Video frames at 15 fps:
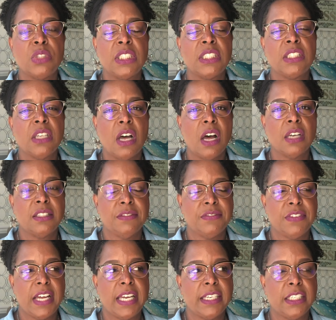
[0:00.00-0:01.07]

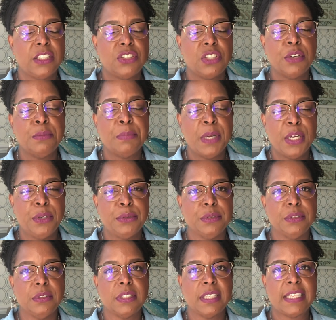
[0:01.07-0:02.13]
detoxifying and so
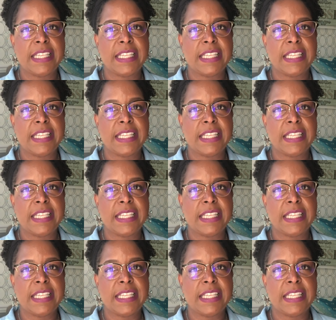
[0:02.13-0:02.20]
potent